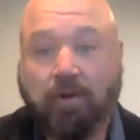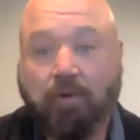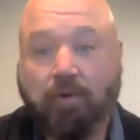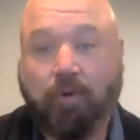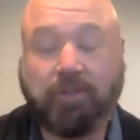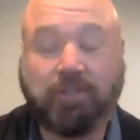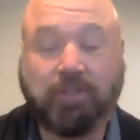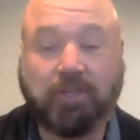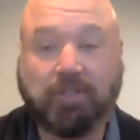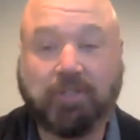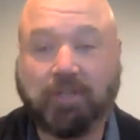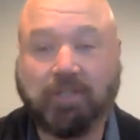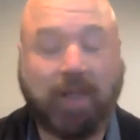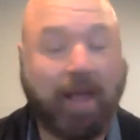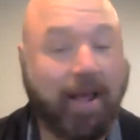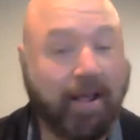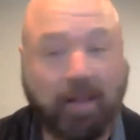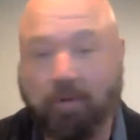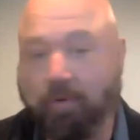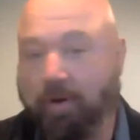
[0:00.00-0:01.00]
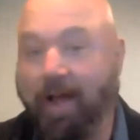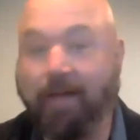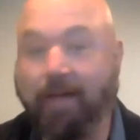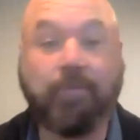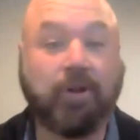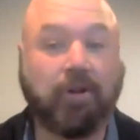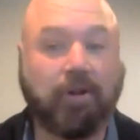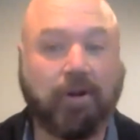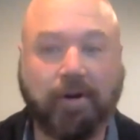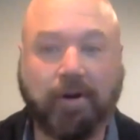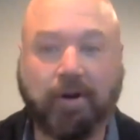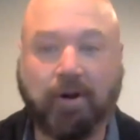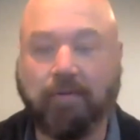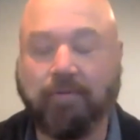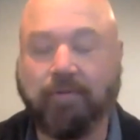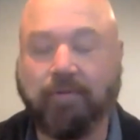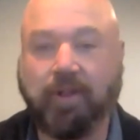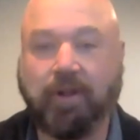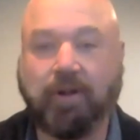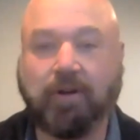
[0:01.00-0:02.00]
which is exactly what I've been learning
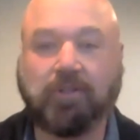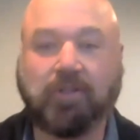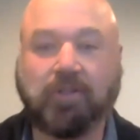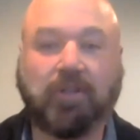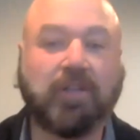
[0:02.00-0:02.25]
over the years,